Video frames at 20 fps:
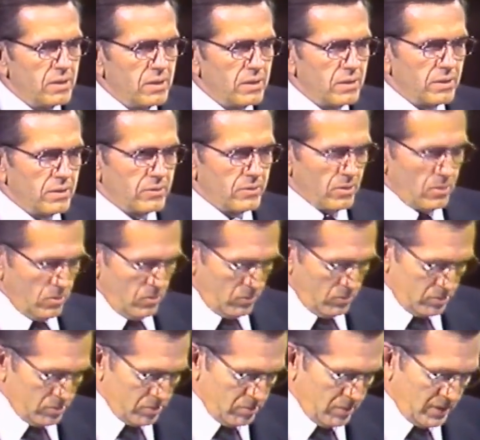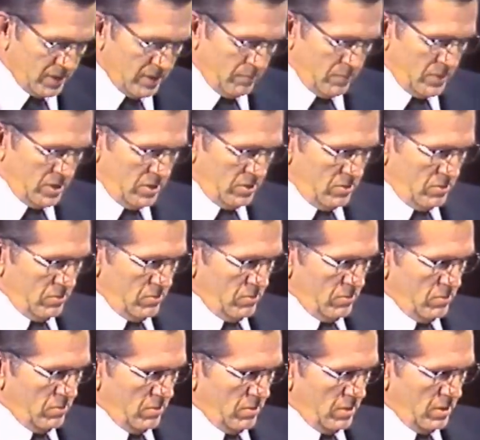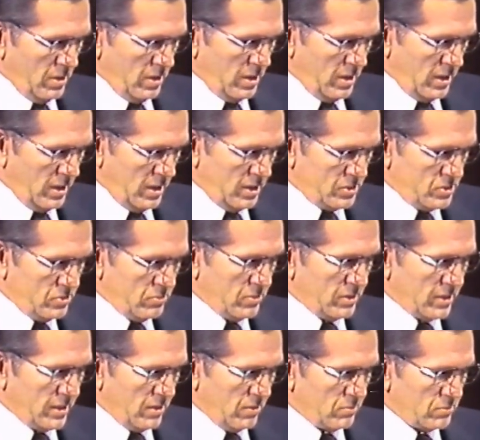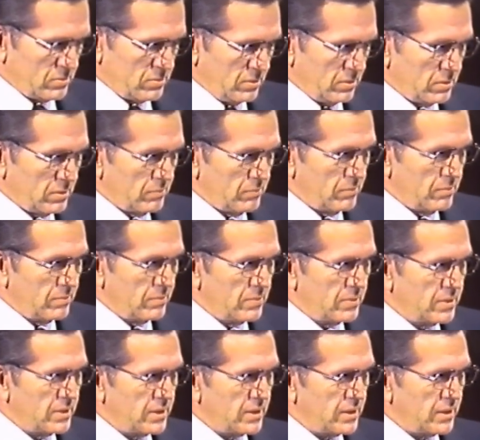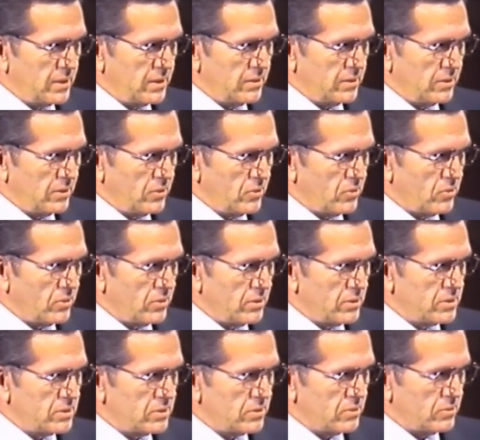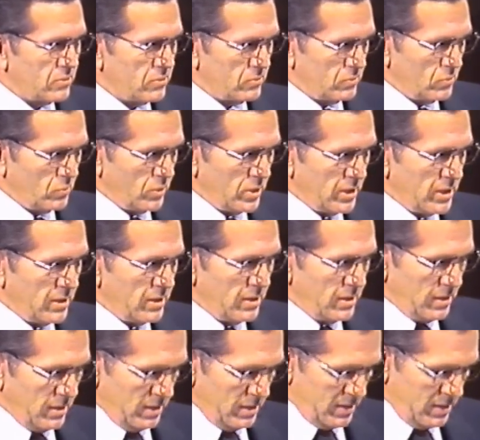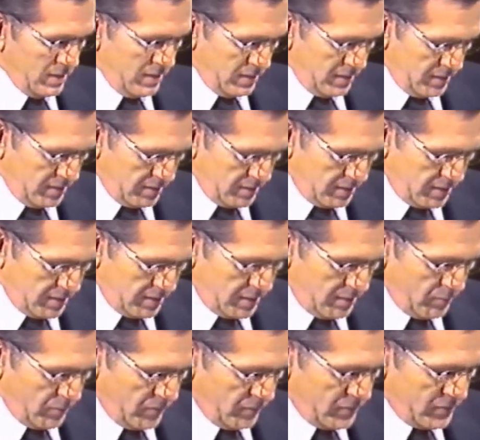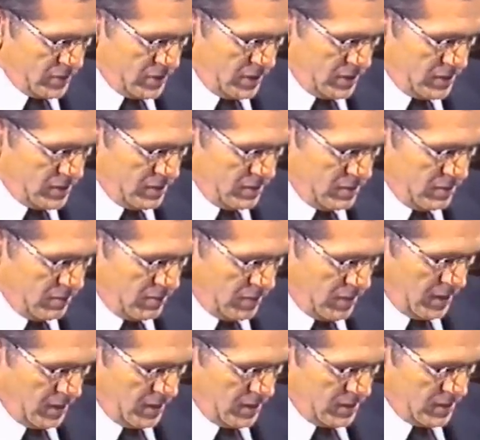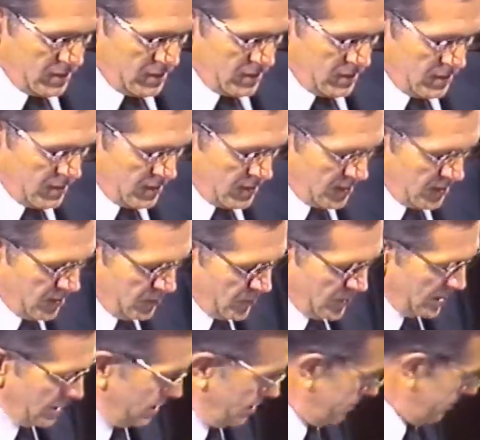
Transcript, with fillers: and those who come to you as you counsel them in the Lord's own way. In the name of Jesus Christ, amen.